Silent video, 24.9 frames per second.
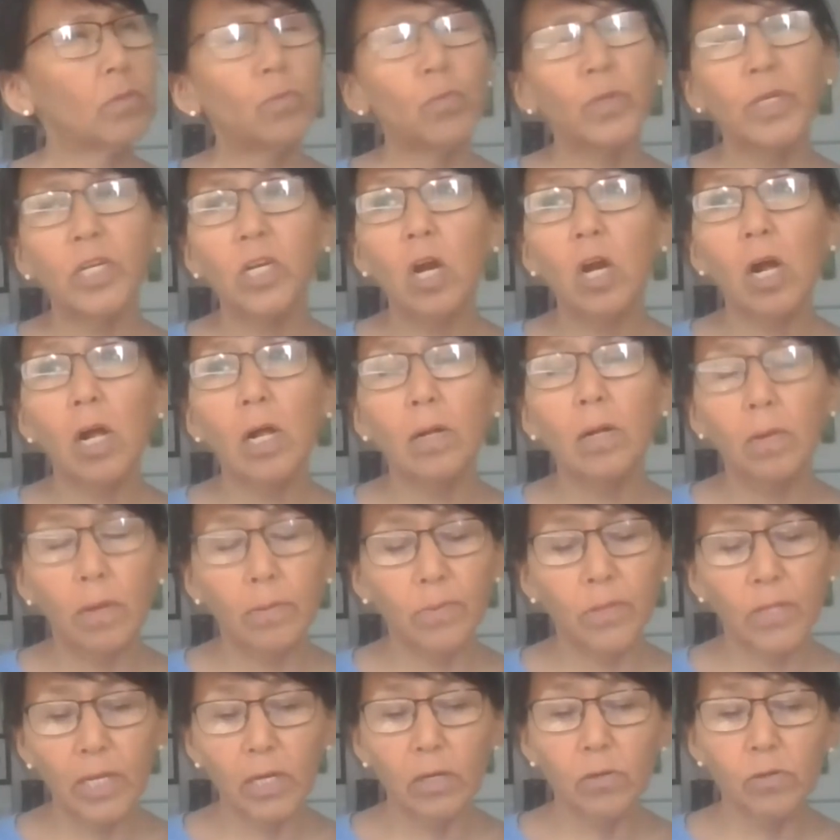we call
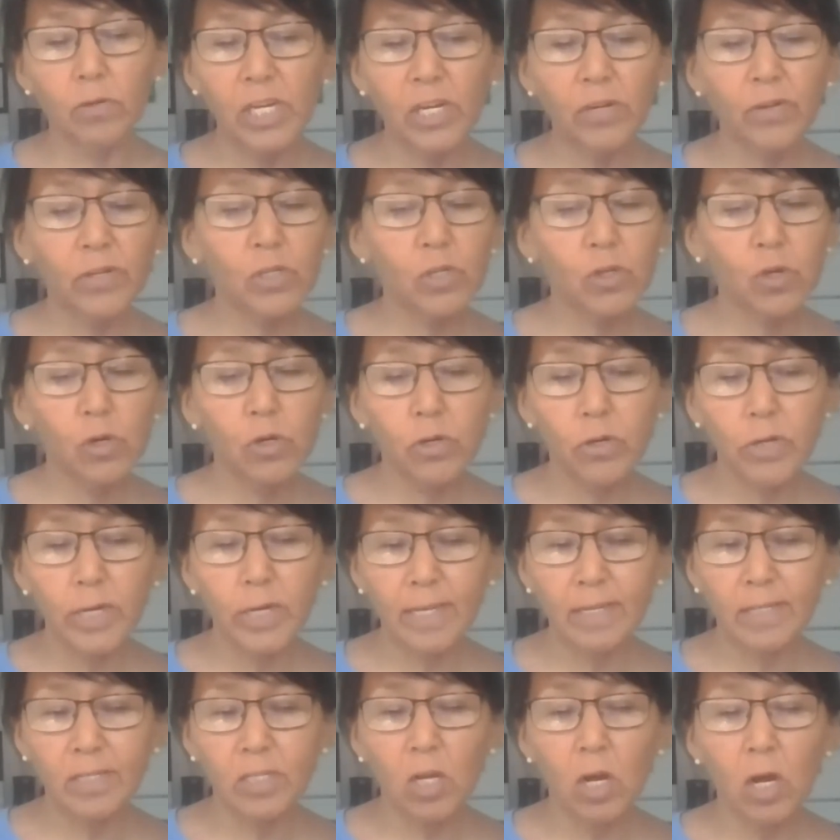their
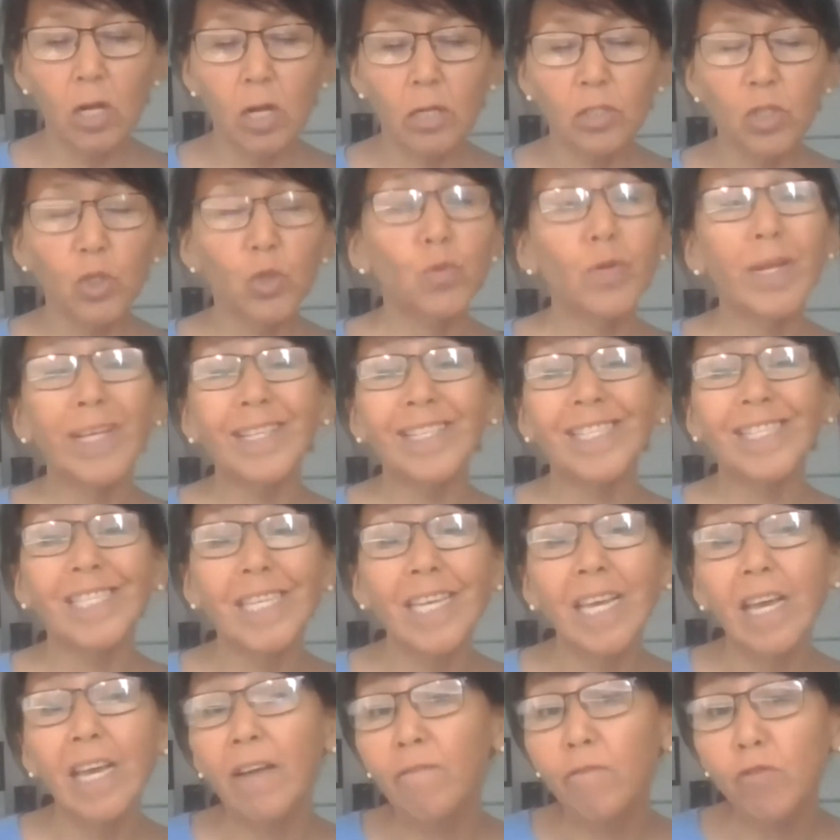territory is called
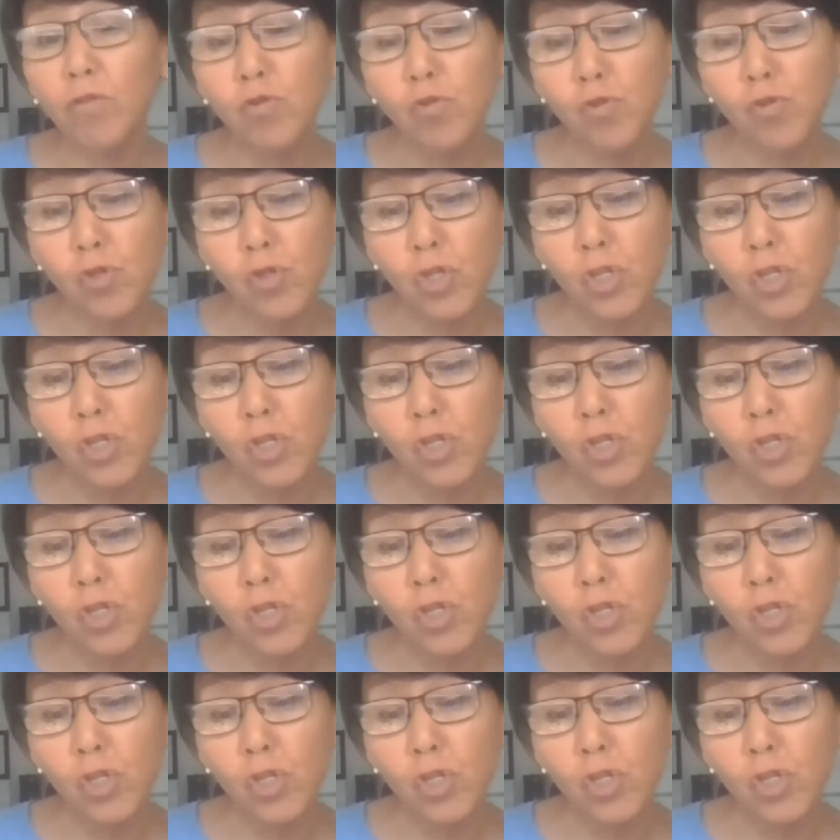Nunatsiavut,